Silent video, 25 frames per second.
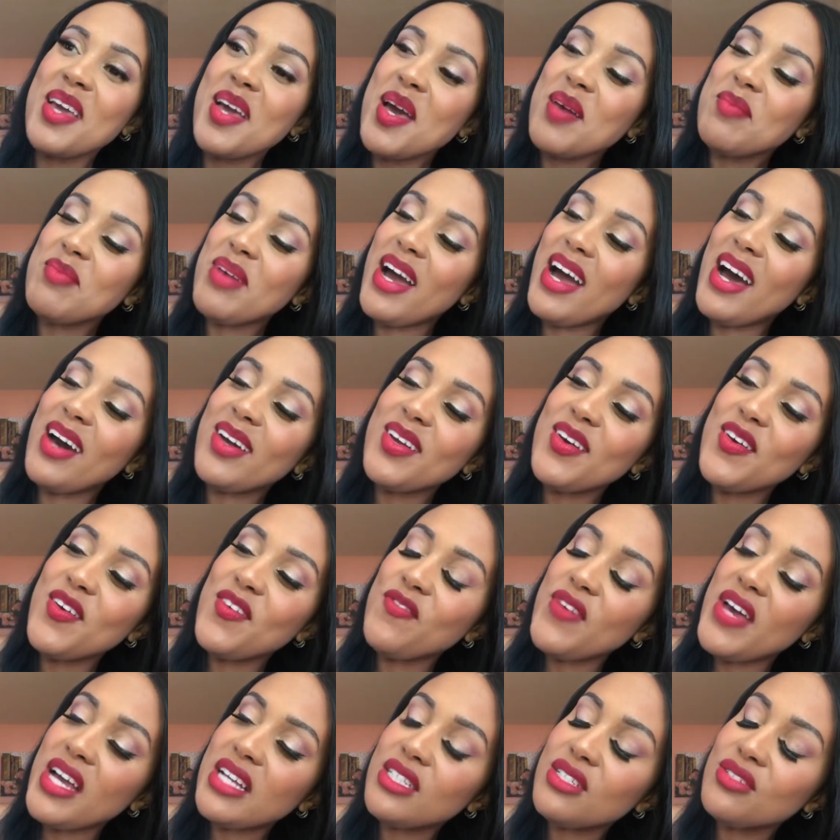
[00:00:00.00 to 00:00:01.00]
but how to
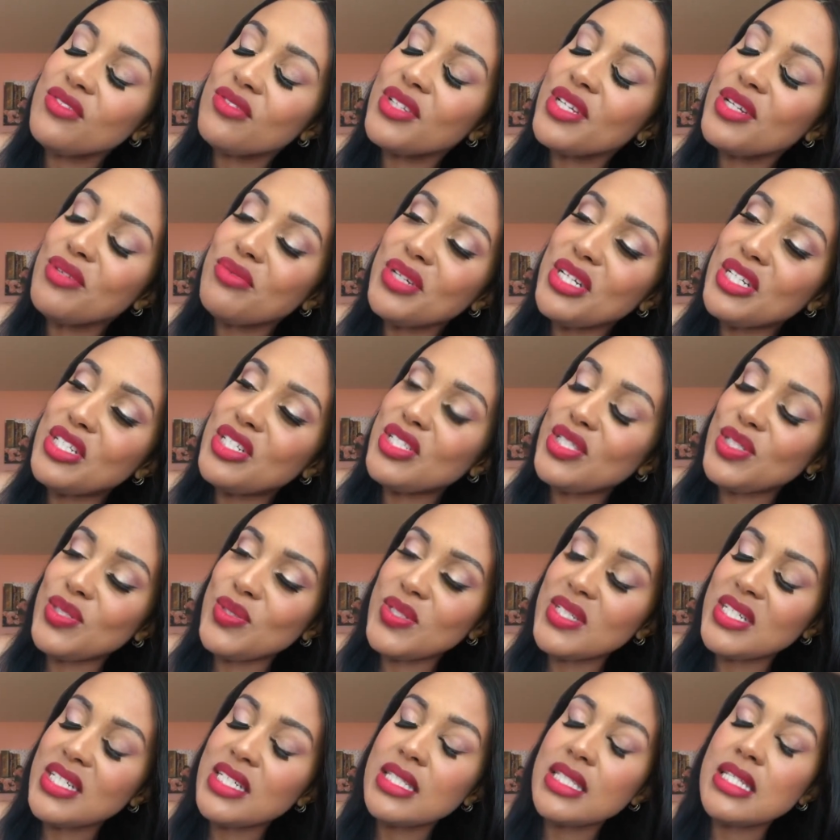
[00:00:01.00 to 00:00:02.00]
effectively reach
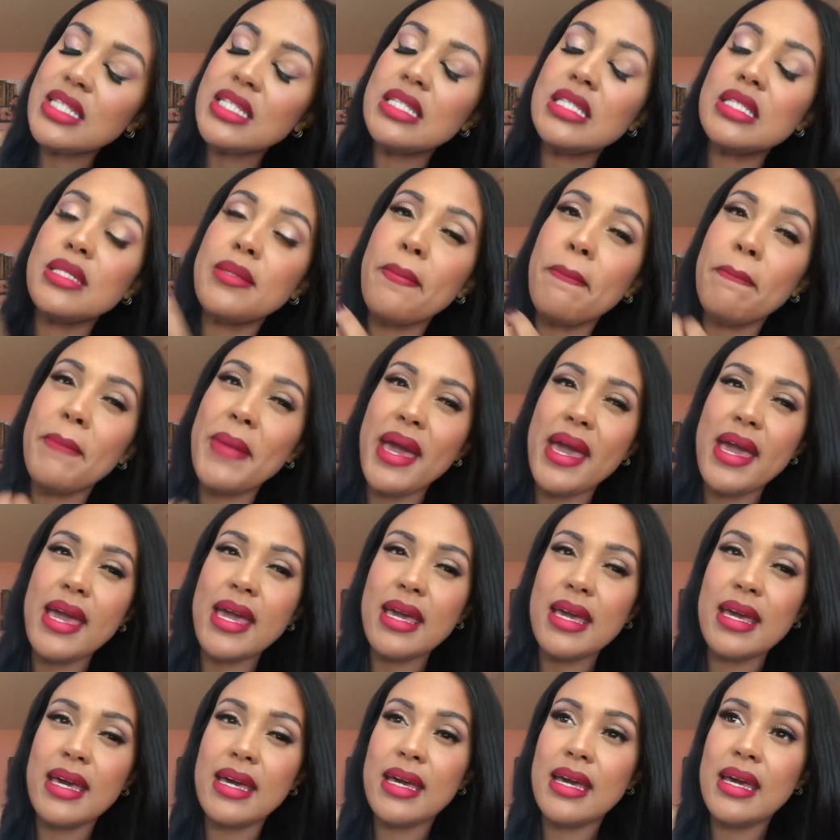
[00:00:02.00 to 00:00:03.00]
students is to
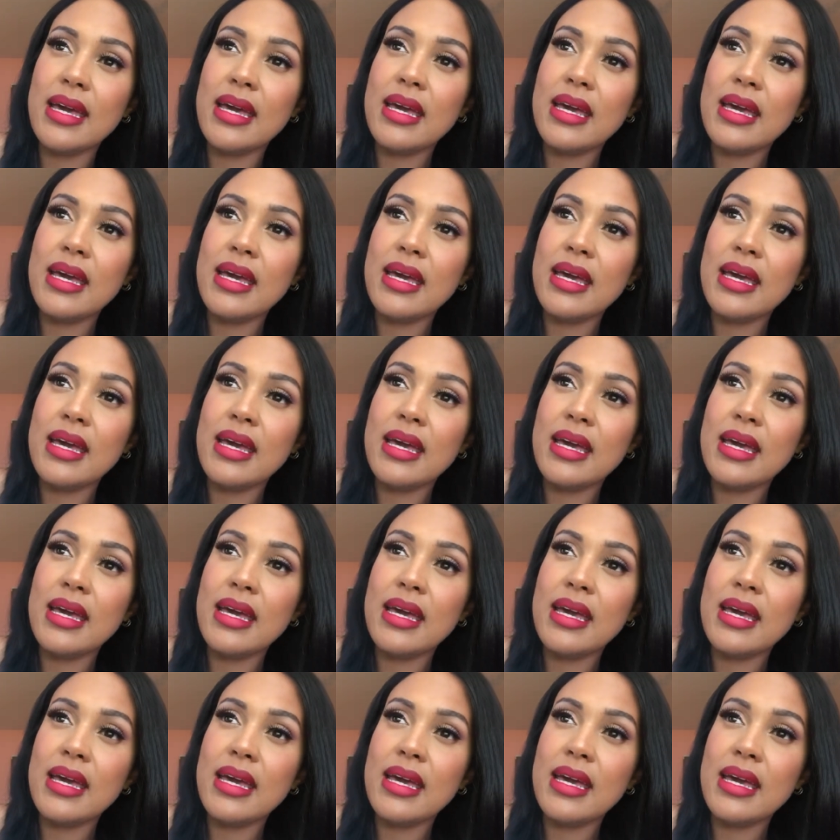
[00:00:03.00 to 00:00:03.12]
make